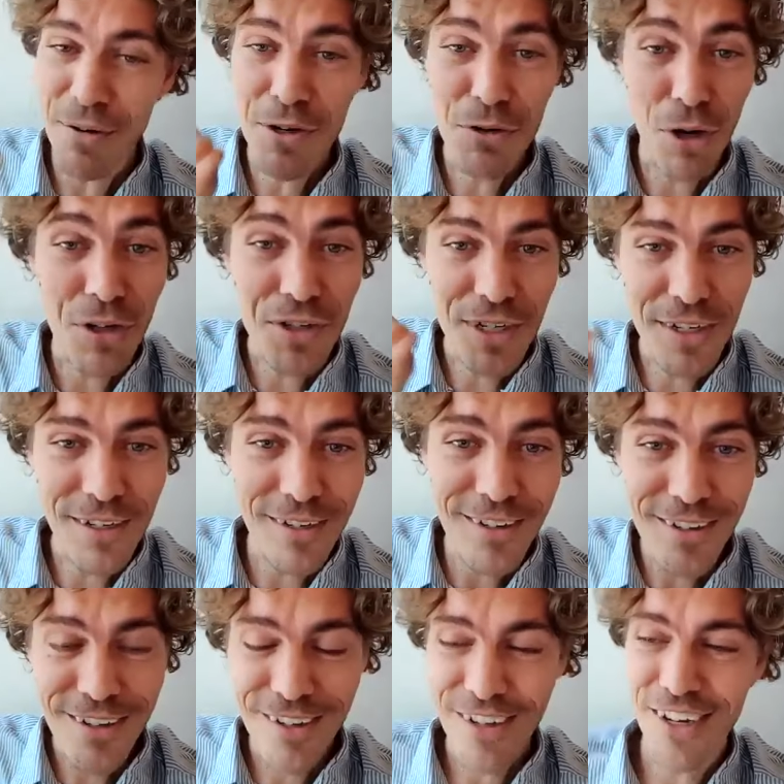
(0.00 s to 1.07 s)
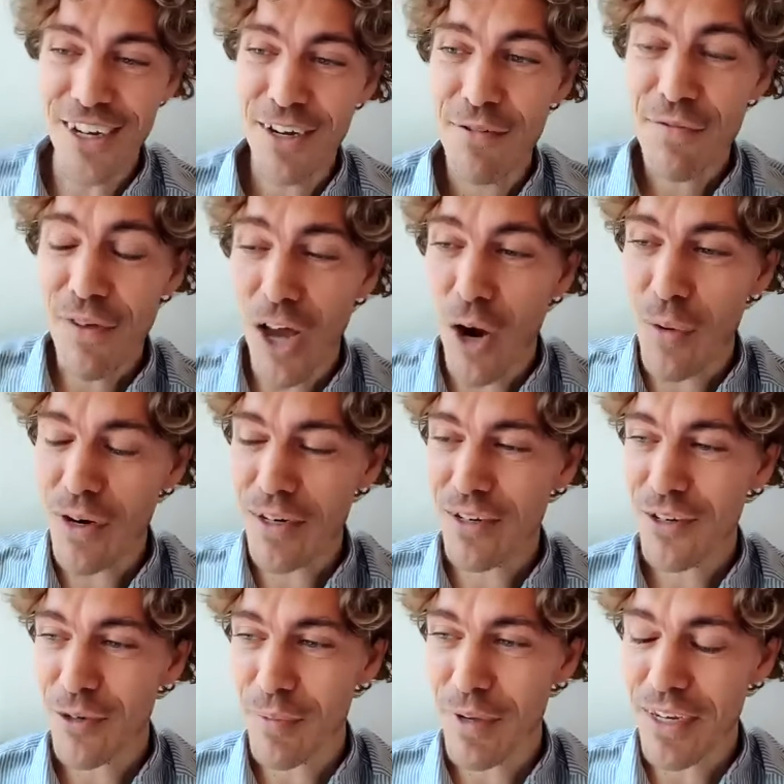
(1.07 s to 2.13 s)
crossing
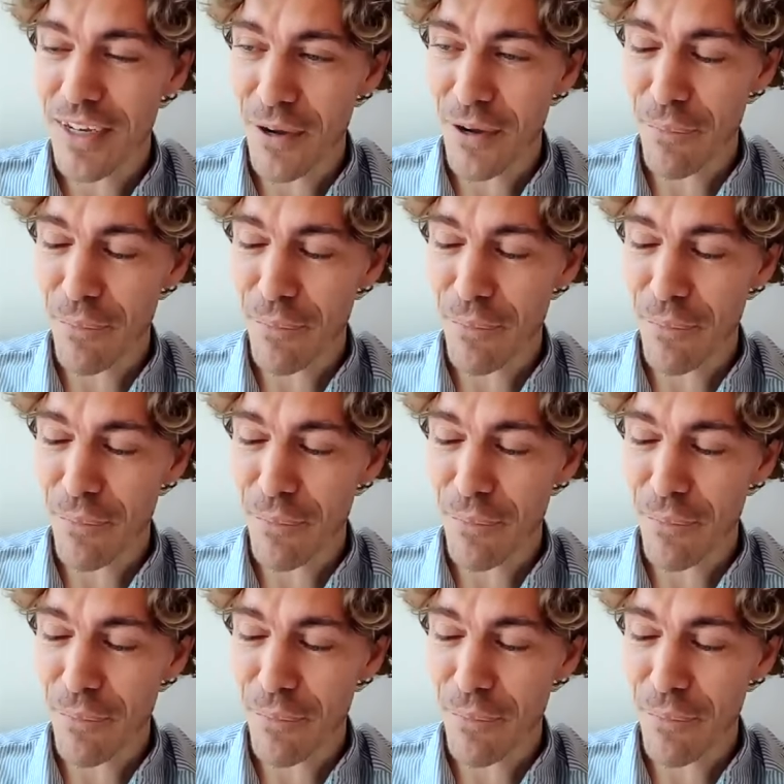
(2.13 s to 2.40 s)
flowers to make